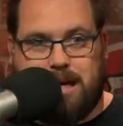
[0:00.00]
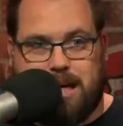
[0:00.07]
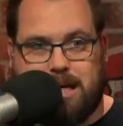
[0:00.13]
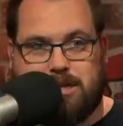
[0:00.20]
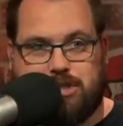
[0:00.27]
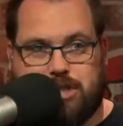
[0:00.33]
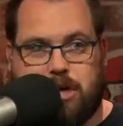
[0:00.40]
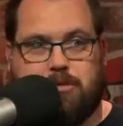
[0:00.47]

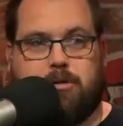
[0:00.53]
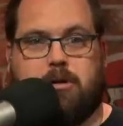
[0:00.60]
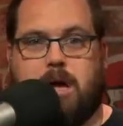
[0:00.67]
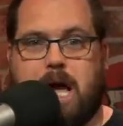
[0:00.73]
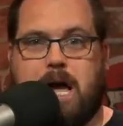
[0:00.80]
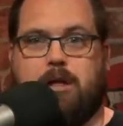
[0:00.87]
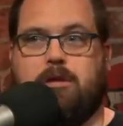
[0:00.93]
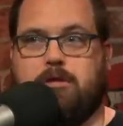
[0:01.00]
in general,
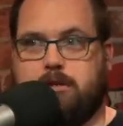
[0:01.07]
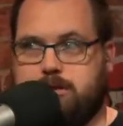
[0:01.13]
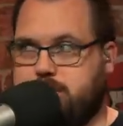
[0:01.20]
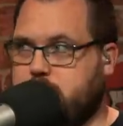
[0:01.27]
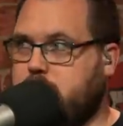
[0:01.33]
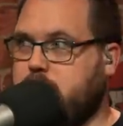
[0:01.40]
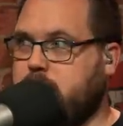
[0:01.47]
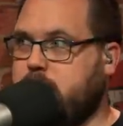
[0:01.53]
Allen
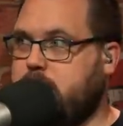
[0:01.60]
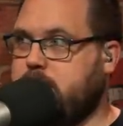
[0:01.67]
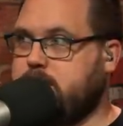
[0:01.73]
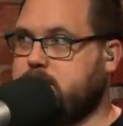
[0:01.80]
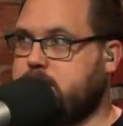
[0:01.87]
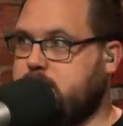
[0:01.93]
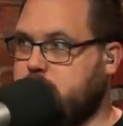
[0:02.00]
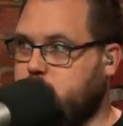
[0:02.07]
Lazard
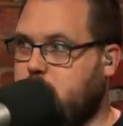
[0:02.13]
is the